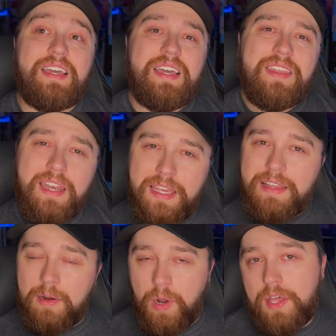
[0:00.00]
And then
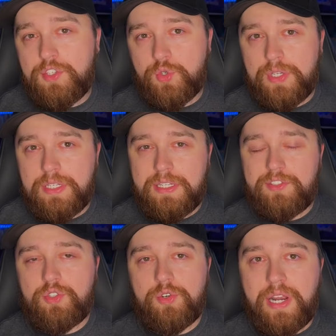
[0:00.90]
Eli Roth joined in
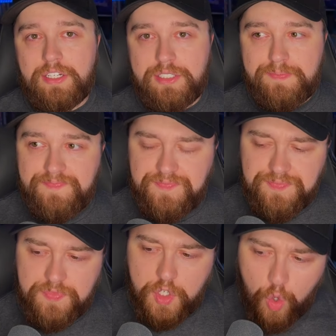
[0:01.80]
as the director,
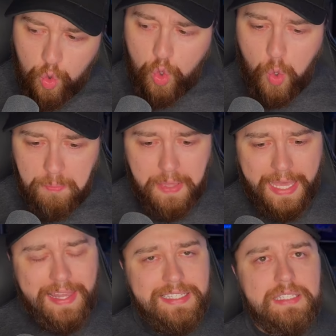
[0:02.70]
who
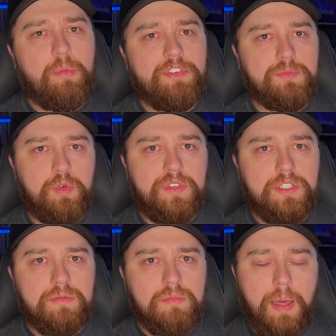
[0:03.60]
I like some of his movies.